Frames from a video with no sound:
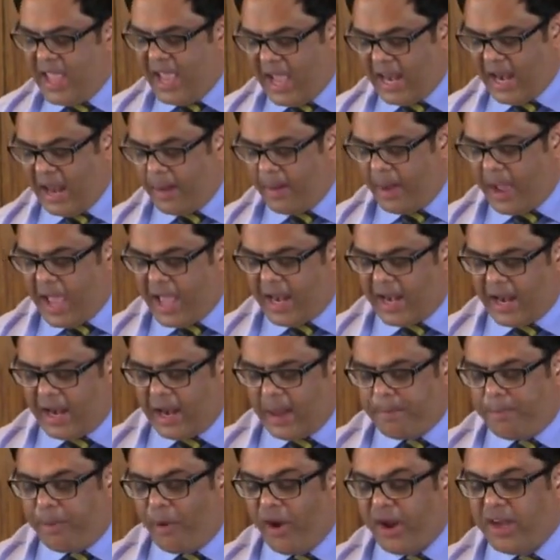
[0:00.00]
and an
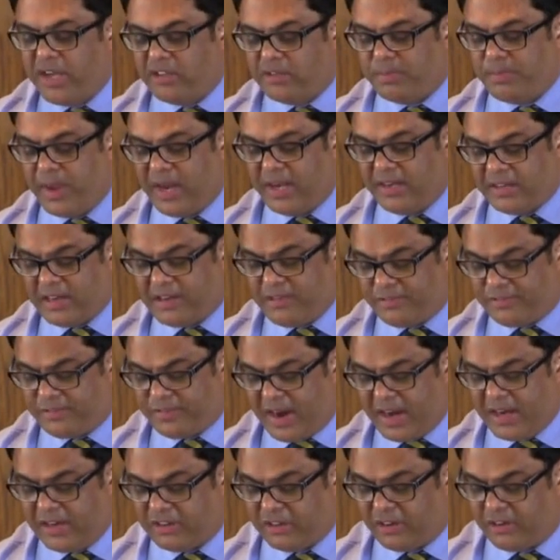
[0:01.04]
appointment in
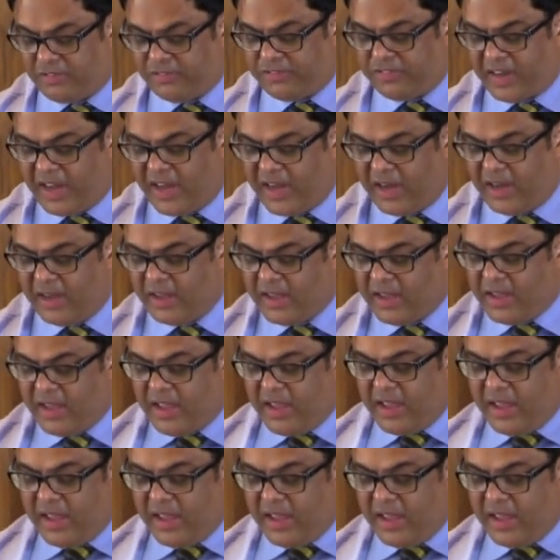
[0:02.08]
front of